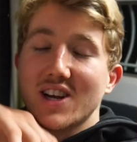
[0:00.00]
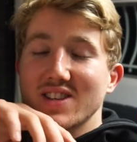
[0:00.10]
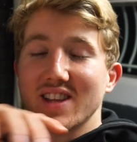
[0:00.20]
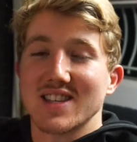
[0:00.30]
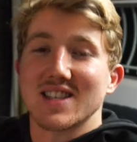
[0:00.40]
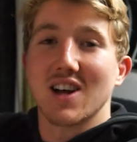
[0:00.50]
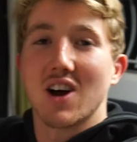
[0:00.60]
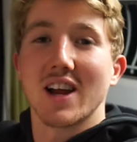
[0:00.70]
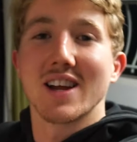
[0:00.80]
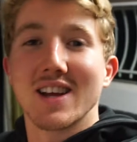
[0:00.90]
Actually, that's a
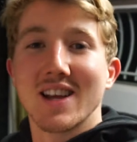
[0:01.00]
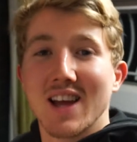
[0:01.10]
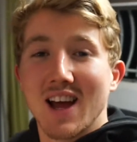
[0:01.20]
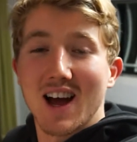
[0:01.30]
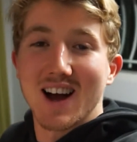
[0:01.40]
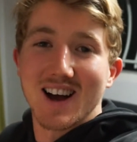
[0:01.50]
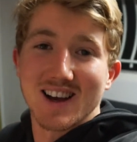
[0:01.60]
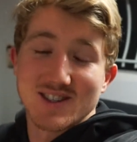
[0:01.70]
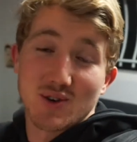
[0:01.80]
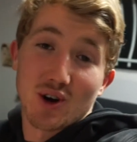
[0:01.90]
lie. Uh, I
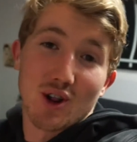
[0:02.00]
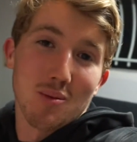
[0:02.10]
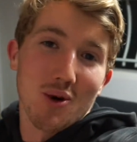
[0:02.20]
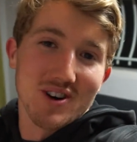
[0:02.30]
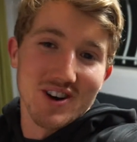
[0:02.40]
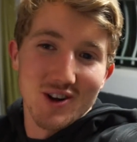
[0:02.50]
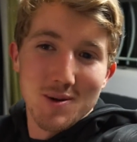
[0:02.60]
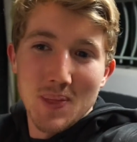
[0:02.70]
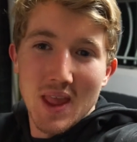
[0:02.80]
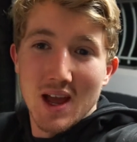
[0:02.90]
still got a lot more to
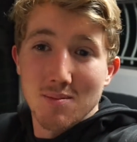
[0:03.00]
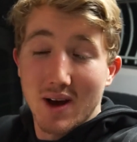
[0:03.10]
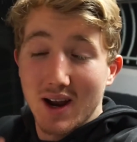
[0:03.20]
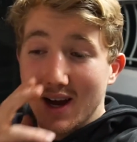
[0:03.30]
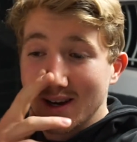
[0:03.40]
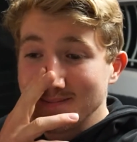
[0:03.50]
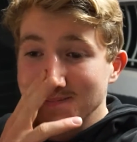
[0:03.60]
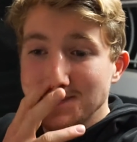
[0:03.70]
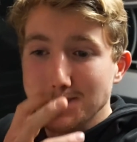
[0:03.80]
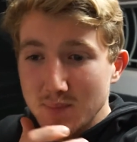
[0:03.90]
do, but
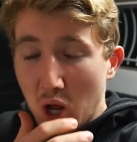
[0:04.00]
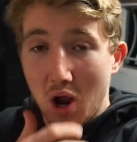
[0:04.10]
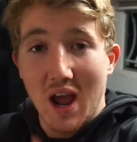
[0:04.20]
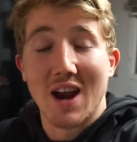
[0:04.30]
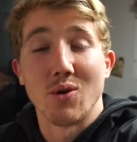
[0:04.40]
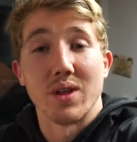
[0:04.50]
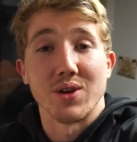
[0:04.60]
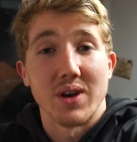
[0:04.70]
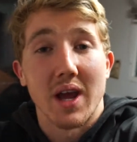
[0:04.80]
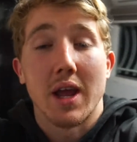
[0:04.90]
um, no, I had a really
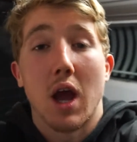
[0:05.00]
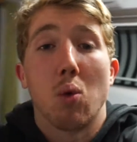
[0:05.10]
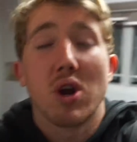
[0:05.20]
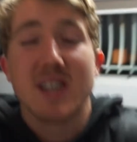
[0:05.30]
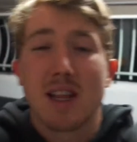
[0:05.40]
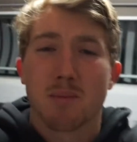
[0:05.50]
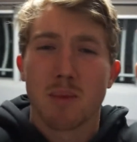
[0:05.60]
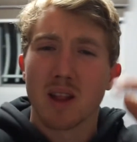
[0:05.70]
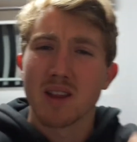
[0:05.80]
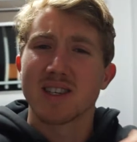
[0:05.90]
good day. I worked out in the
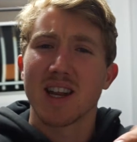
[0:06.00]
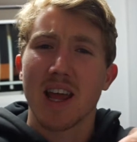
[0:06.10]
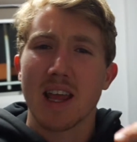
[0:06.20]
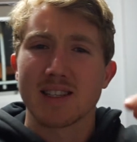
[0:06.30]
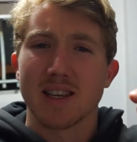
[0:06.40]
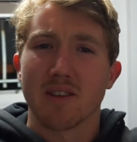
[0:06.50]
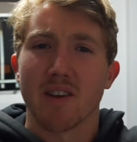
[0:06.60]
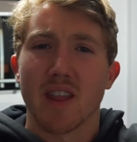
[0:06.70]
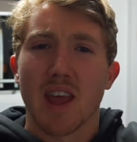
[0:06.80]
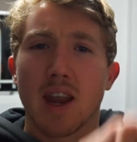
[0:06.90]
middle of today instead of
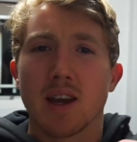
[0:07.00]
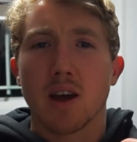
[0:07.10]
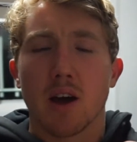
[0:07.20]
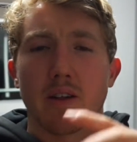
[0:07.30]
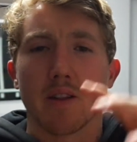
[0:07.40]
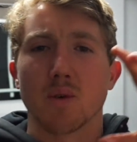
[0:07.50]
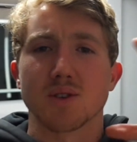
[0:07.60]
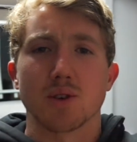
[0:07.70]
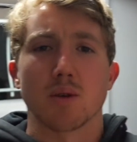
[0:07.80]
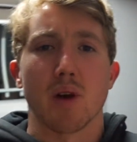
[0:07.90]
at the end. I think that
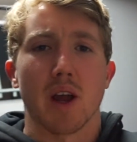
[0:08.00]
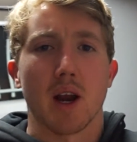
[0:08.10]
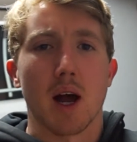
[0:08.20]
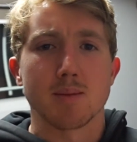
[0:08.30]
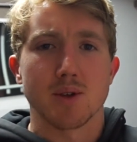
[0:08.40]
was good to break it up.